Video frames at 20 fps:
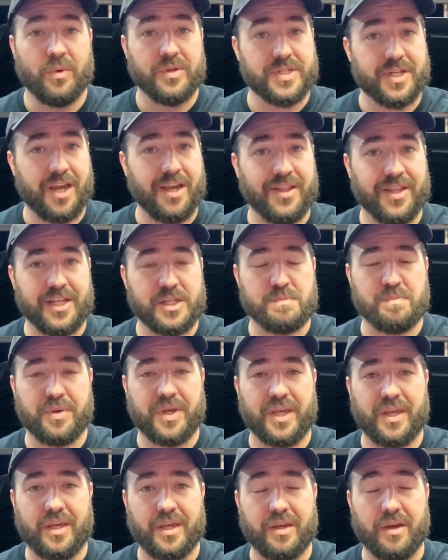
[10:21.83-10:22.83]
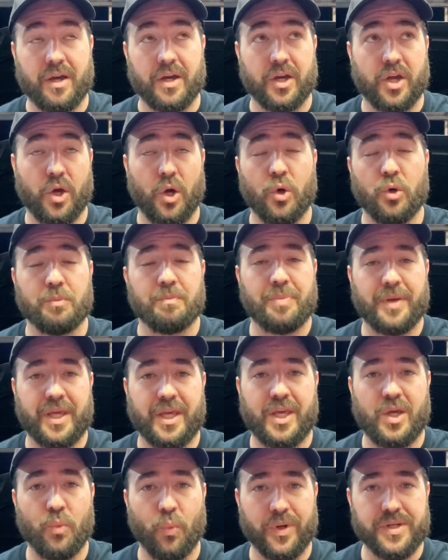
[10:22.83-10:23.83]
Once again, that's P uh, code
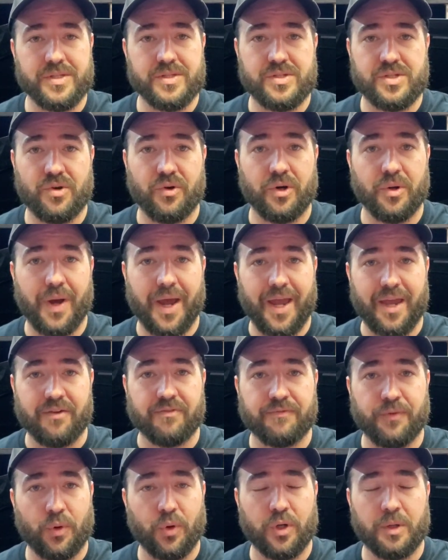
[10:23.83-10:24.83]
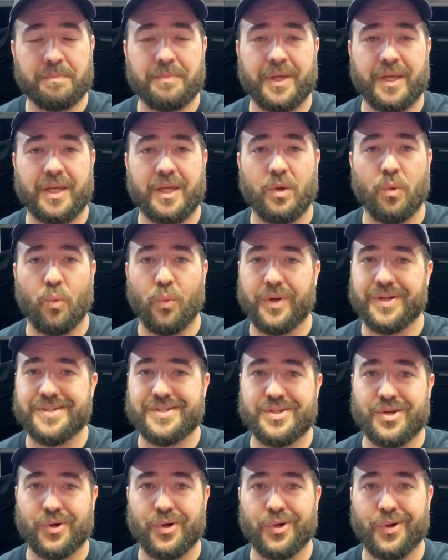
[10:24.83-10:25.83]
P10A4,
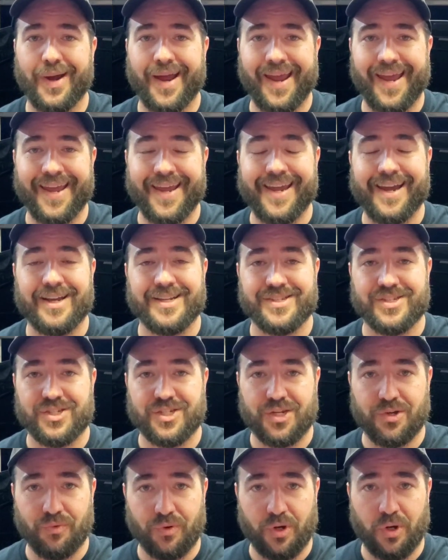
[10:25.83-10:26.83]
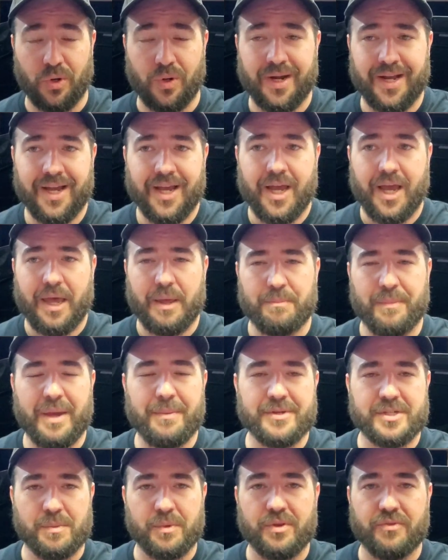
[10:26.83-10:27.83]
P10A0, and
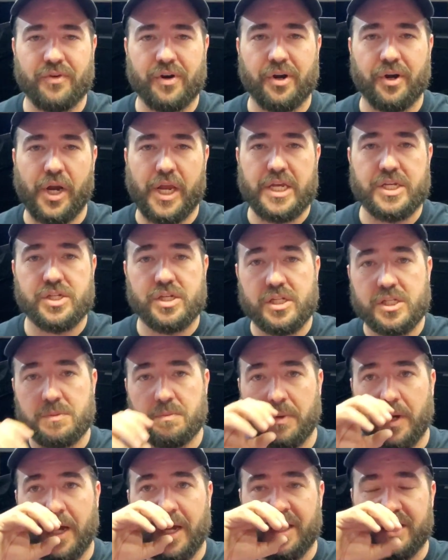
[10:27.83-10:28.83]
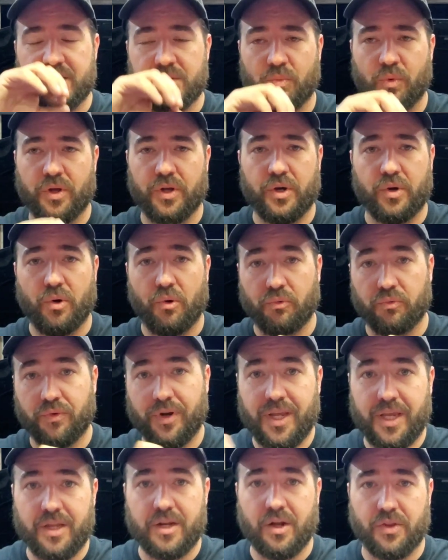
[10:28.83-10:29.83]
maybe some other variations, but what it'll
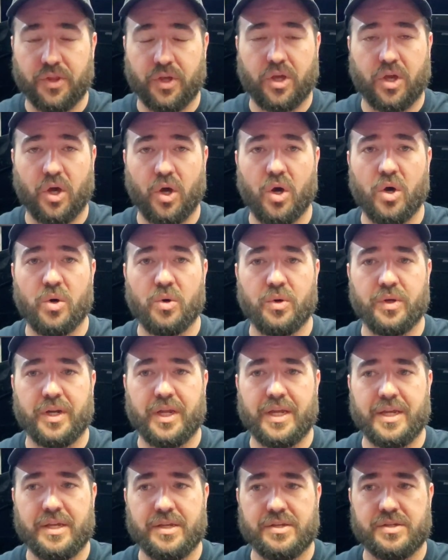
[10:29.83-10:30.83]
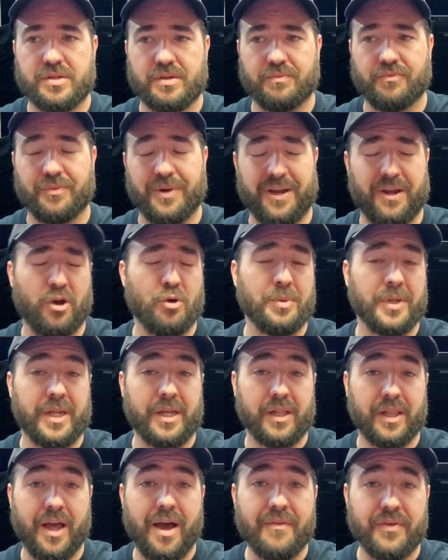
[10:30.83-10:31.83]
read on the code is my
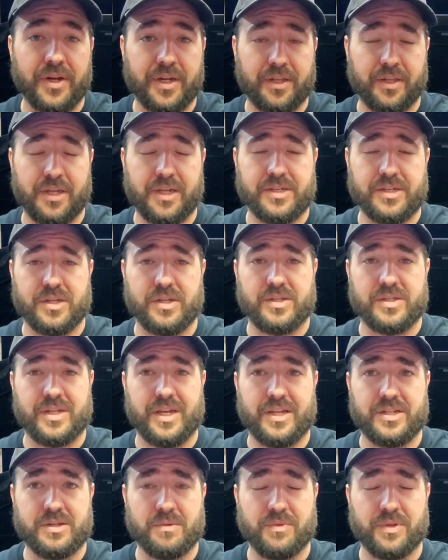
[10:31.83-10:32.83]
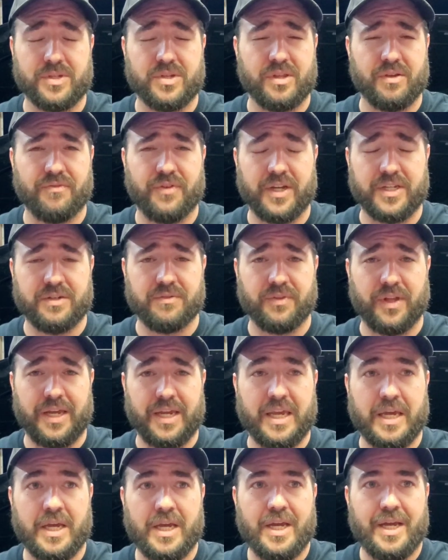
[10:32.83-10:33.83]
OBD11 at least, it said something to the effect of
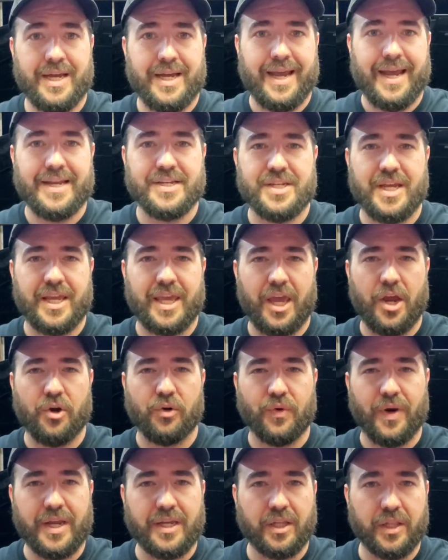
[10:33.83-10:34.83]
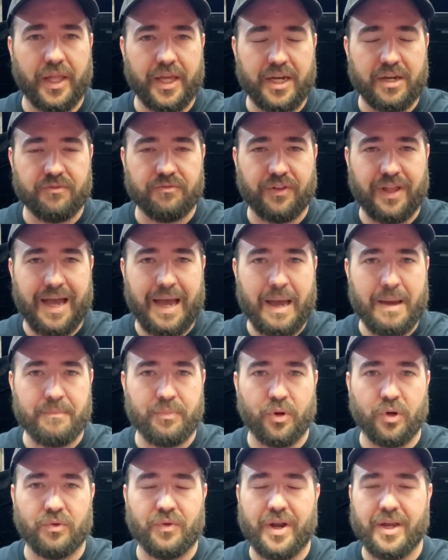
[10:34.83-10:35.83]
like intake air regulating
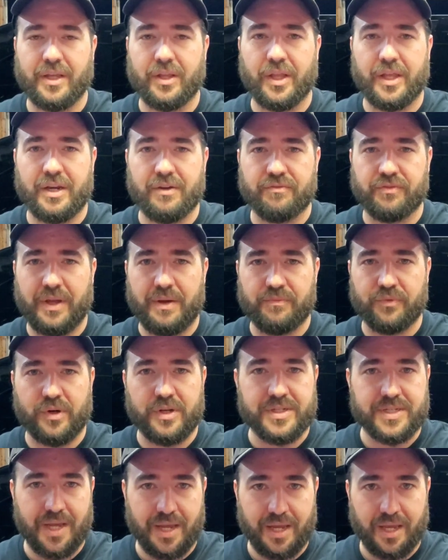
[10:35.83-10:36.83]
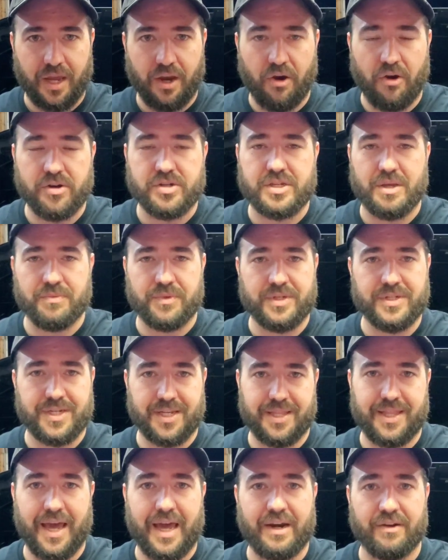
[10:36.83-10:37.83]
flap or regulating flap for intake air, or something
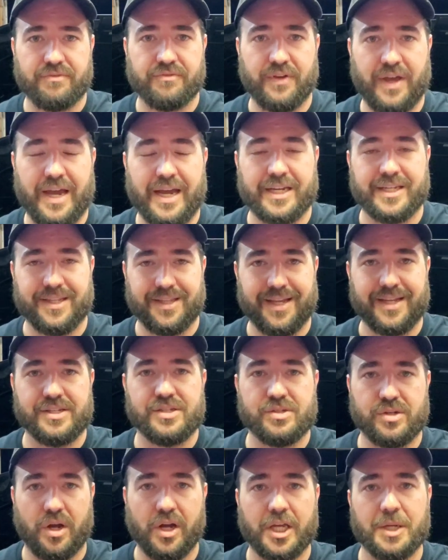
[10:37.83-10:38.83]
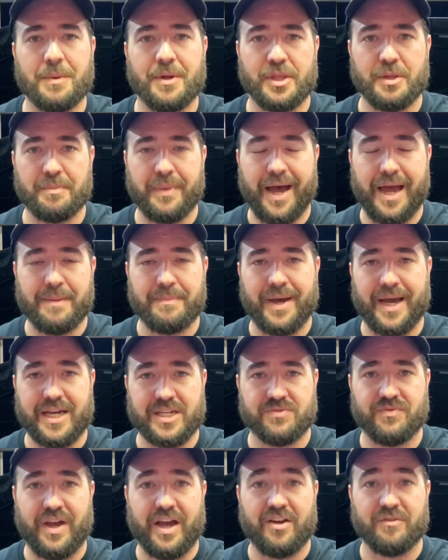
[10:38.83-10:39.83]
to that effect. And that's talking about the
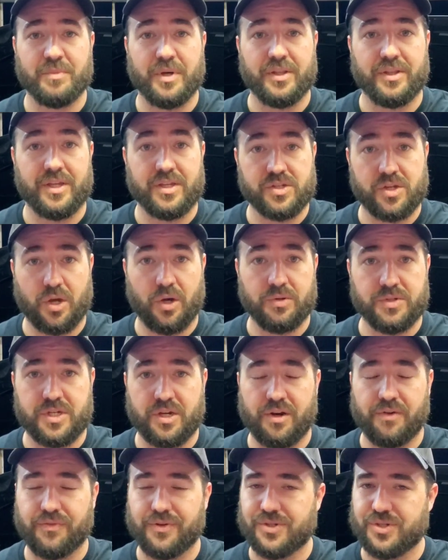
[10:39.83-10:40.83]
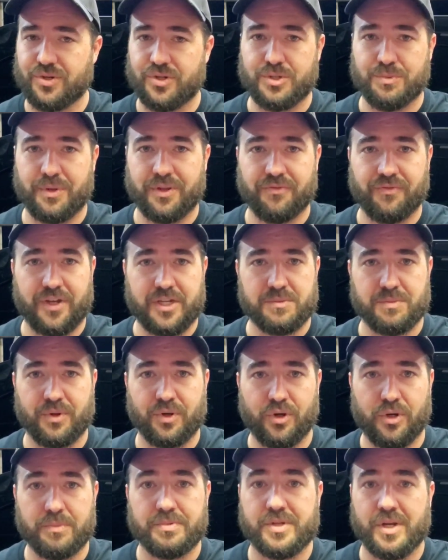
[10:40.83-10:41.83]
bypass valve. But these codes here, if you search them on the
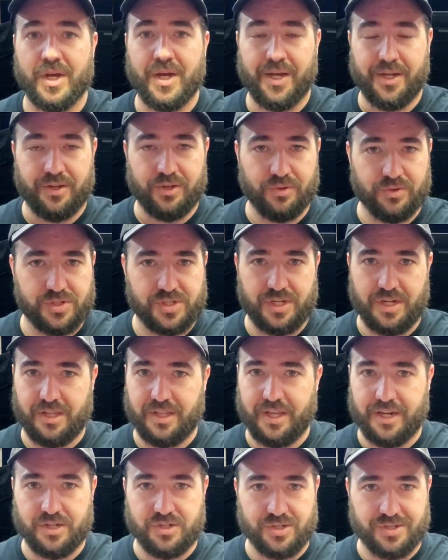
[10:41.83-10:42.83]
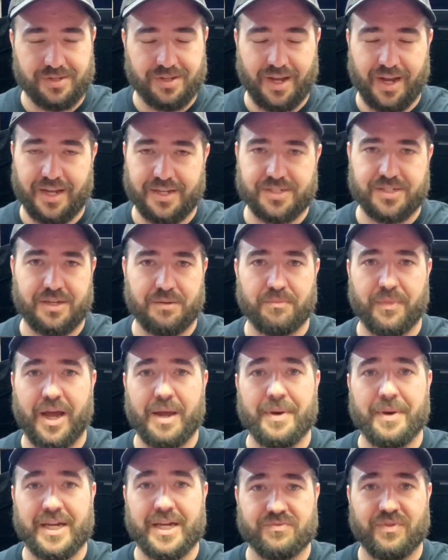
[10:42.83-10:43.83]
Facebook groups, you'll see that it's just constant
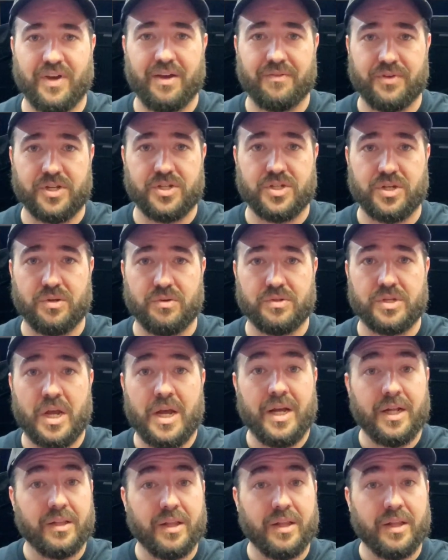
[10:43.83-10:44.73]
bypass valve issues.